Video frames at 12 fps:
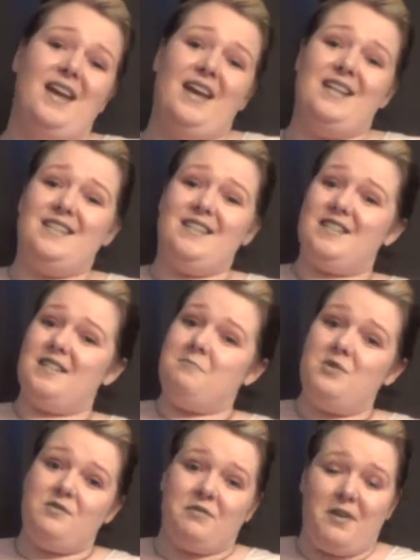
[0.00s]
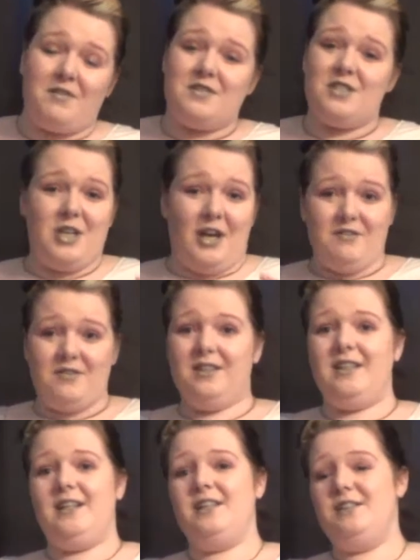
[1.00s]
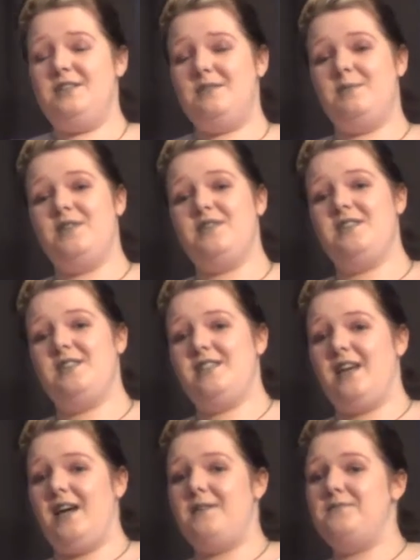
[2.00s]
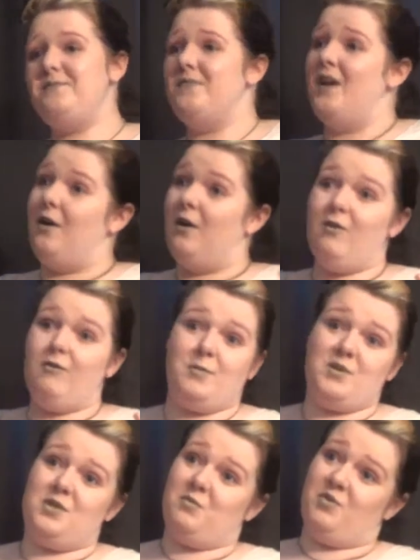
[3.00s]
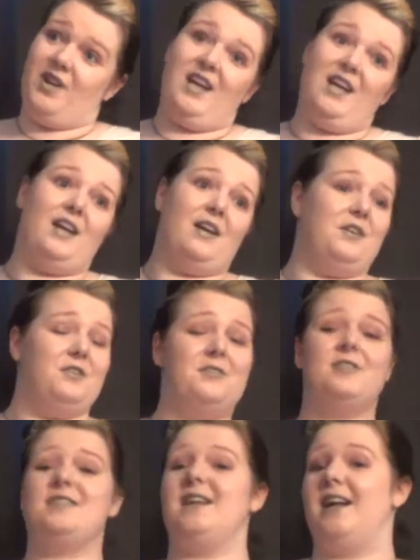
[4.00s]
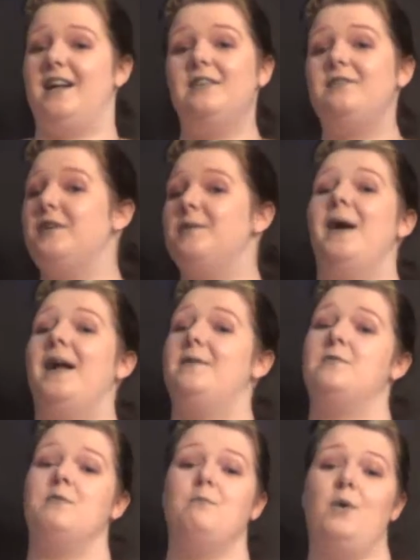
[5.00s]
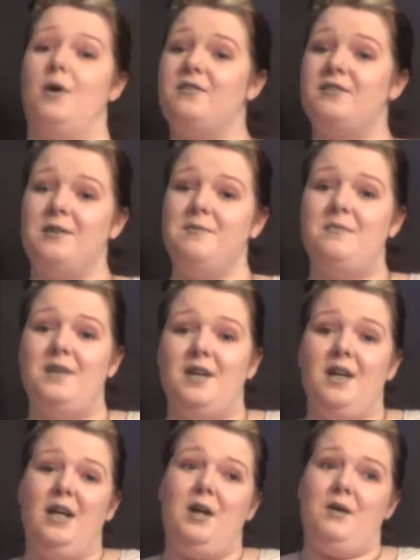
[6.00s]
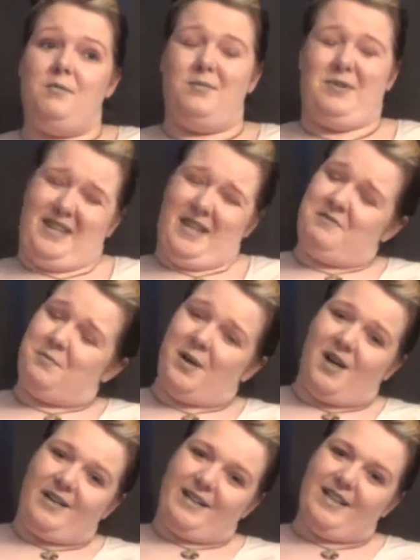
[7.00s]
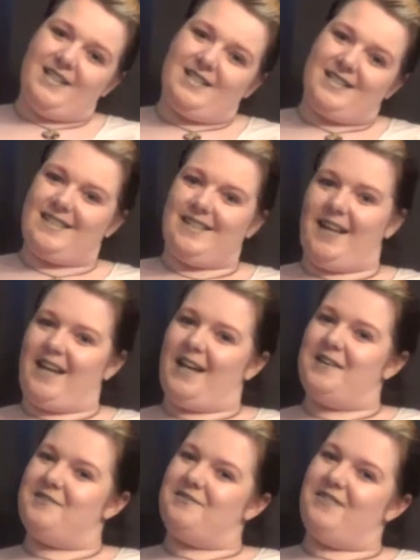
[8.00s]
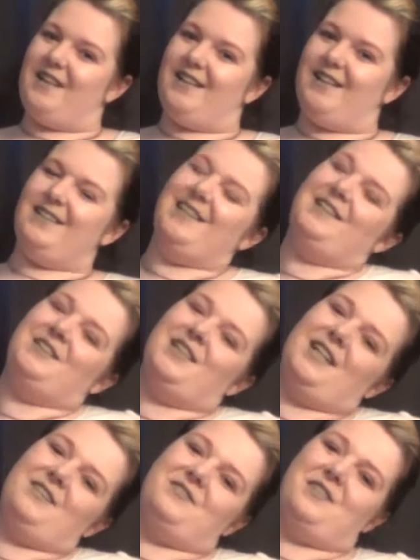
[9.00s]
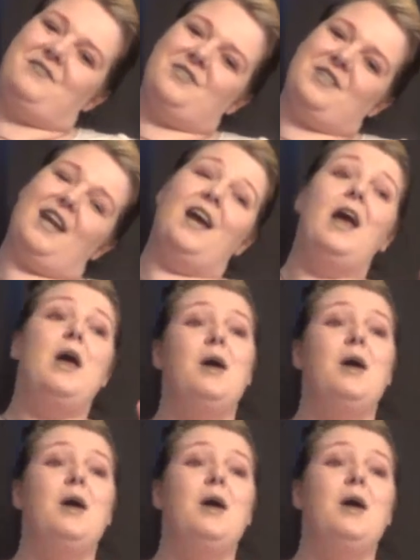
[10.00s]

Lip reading: It's easier to move around in general in an underbust. Overbusts are pretty and gorgeous and I love them and I want more of them, but they're for parties, I kind of feel. They're not really for every day.